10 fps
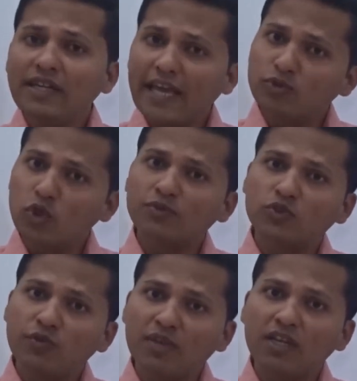types of
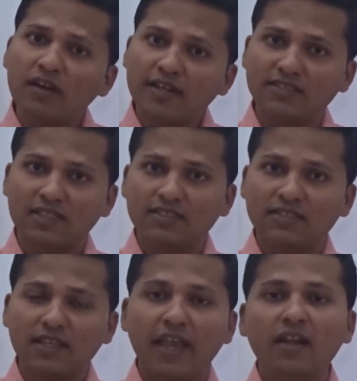swimming
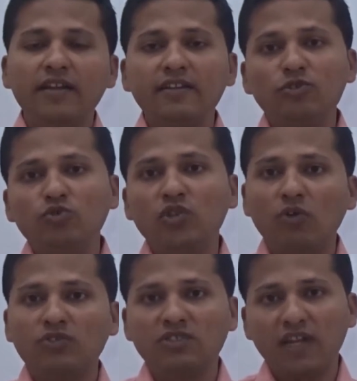races held in two
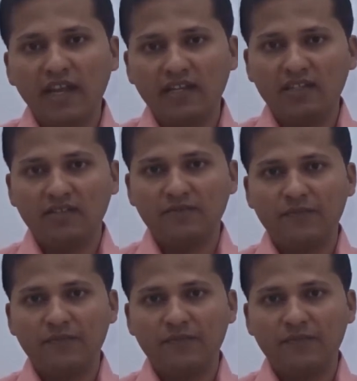thousand eight.